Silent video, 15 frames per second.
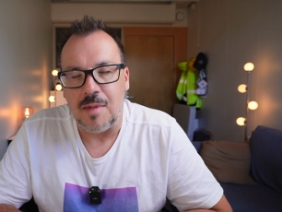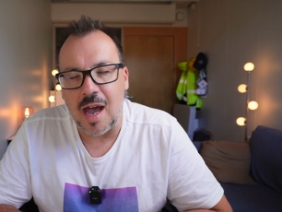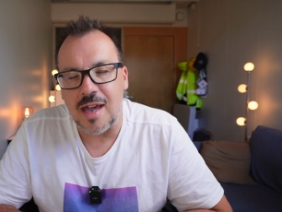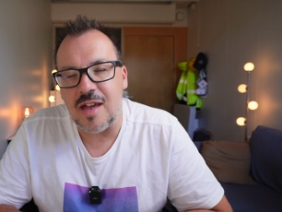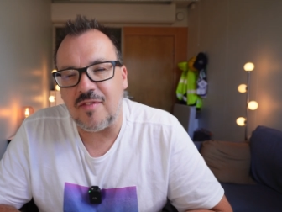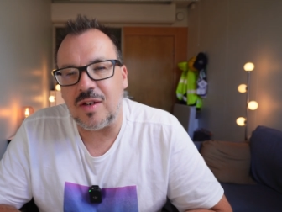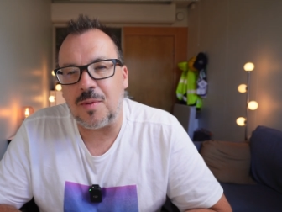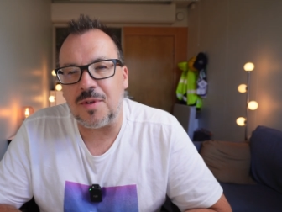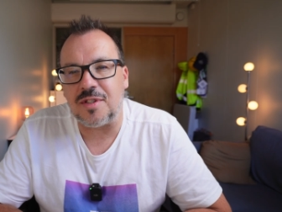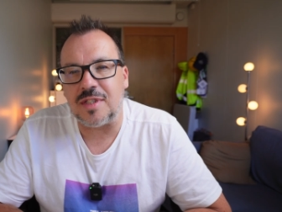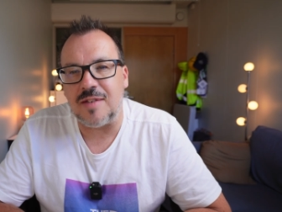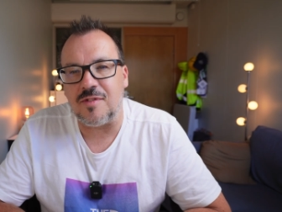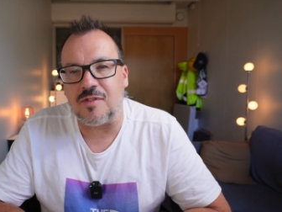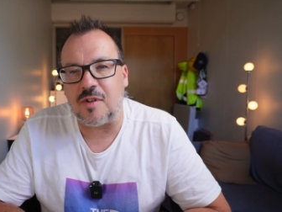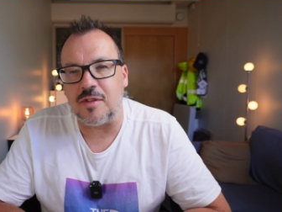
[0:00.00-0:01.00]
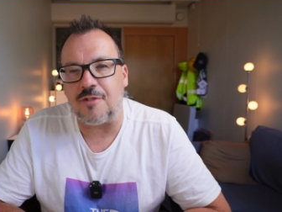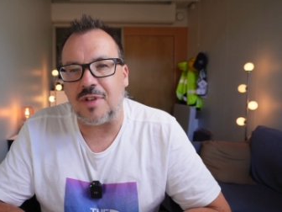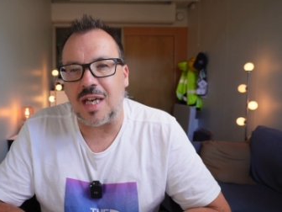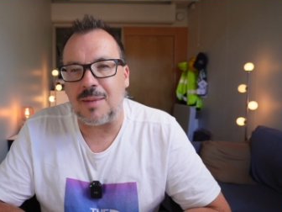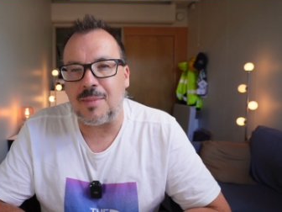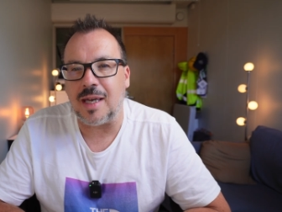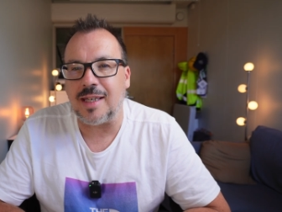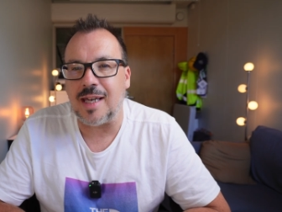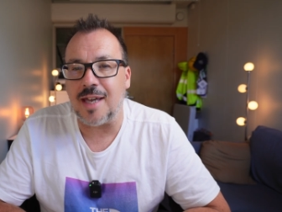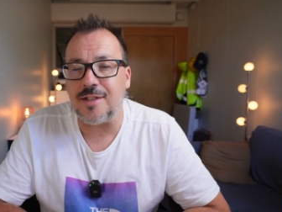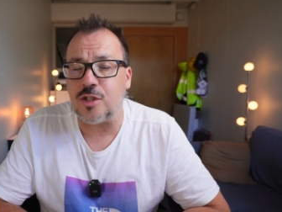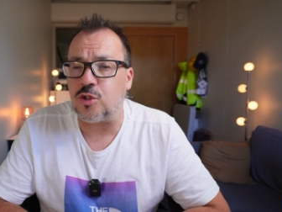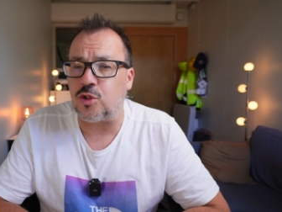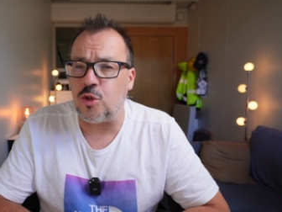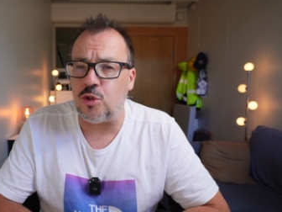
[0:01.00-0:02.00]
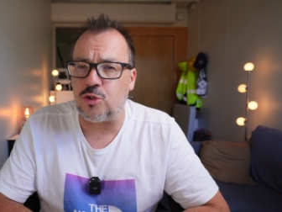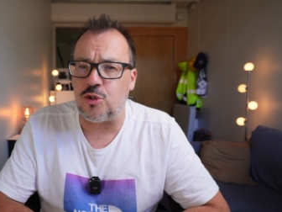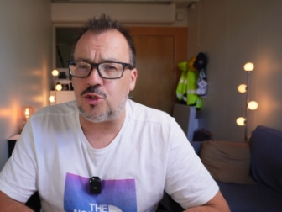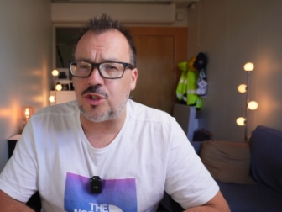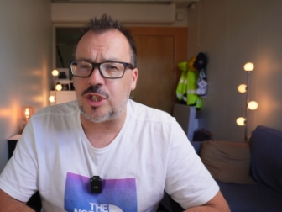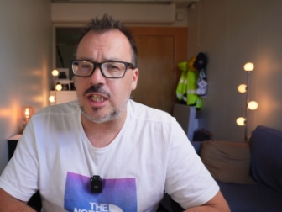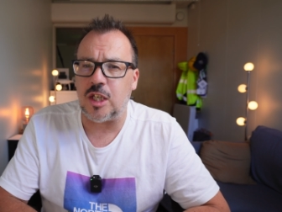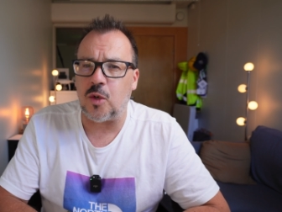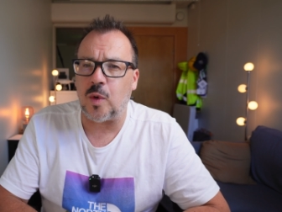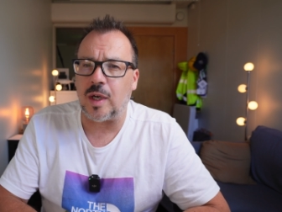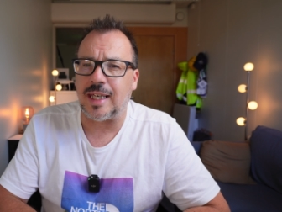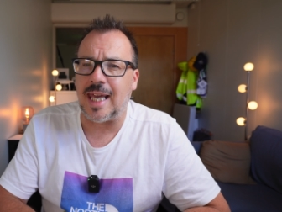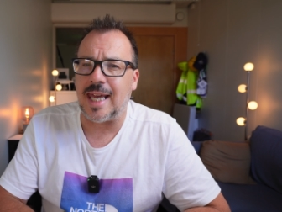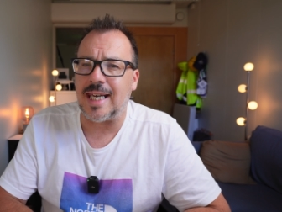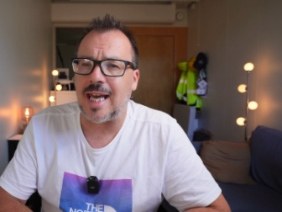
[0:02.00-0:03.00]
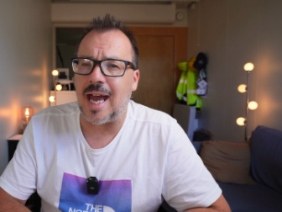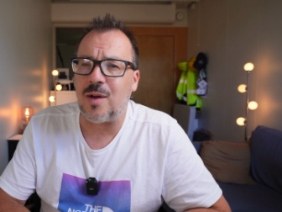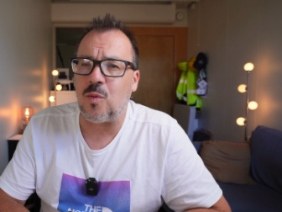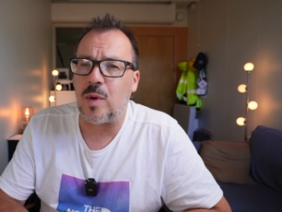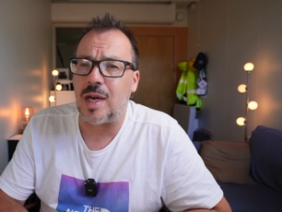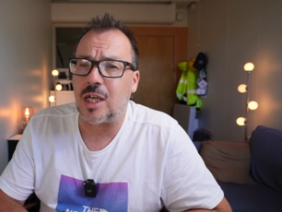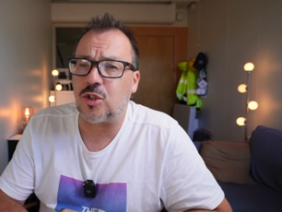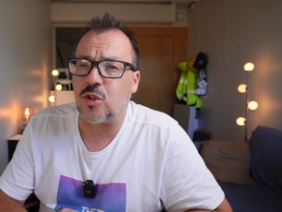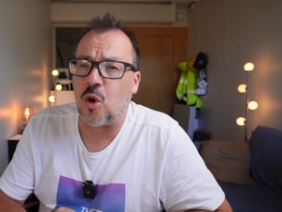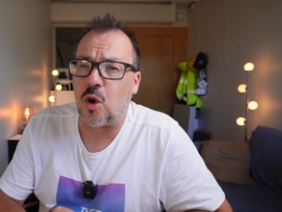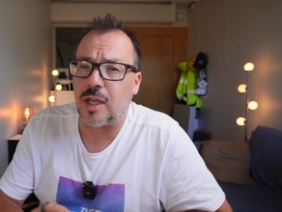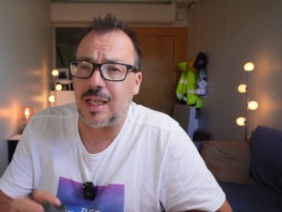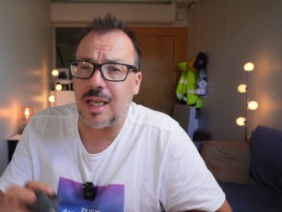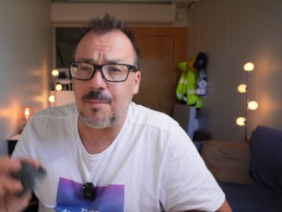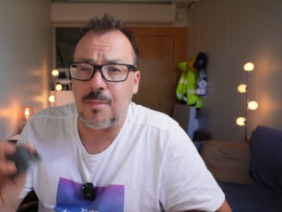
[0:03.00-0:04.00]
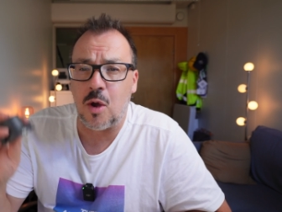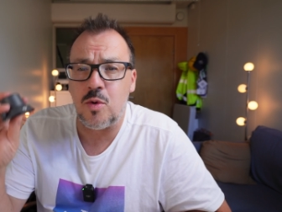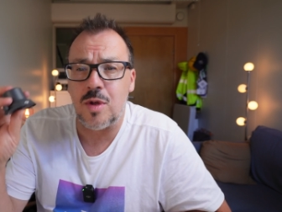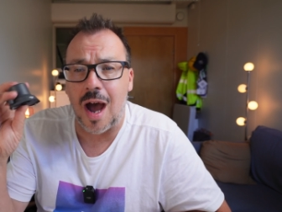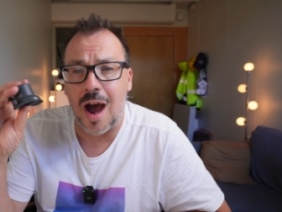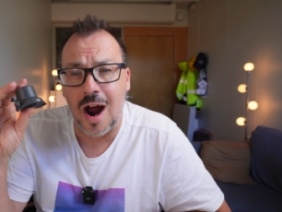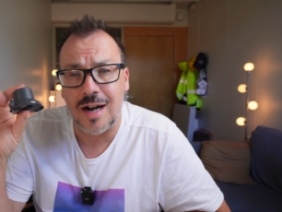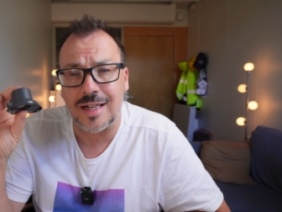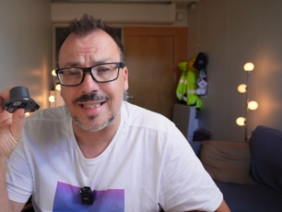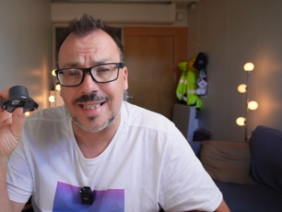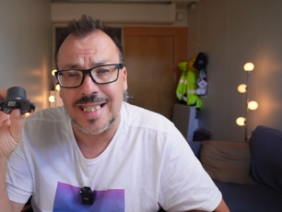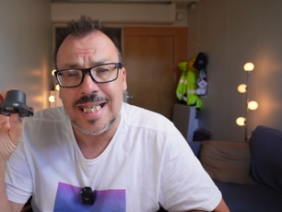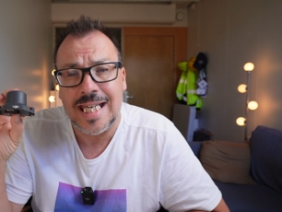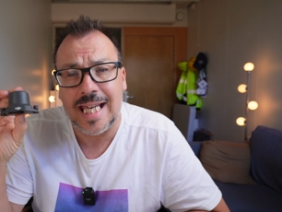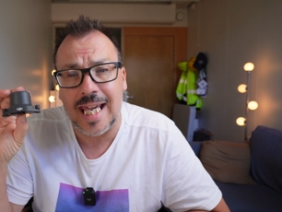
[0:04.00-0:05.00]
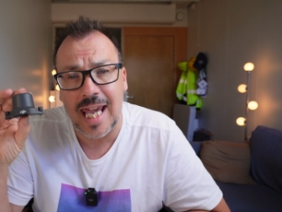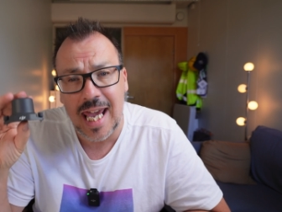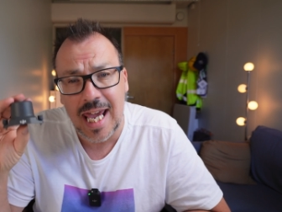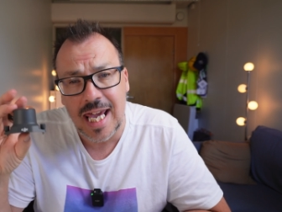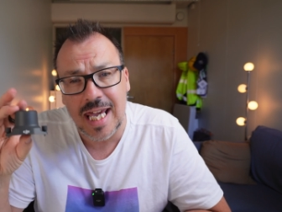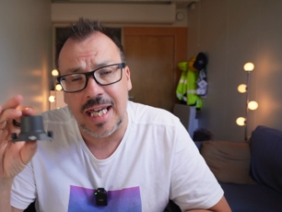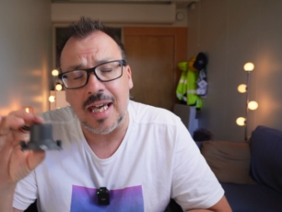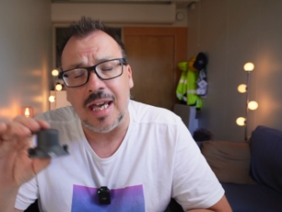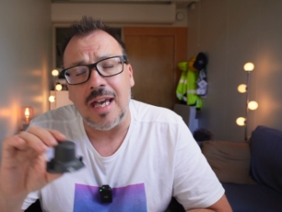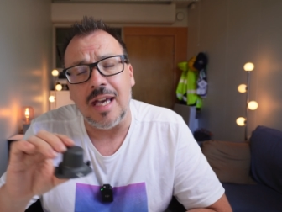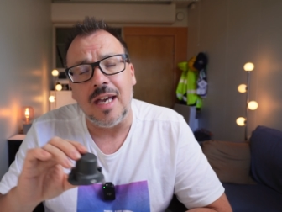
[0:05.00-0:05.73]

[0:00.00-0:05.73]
Hi everyone, Stephen from The Flyby Guys. It's good to see you again, and we are talking about RTK.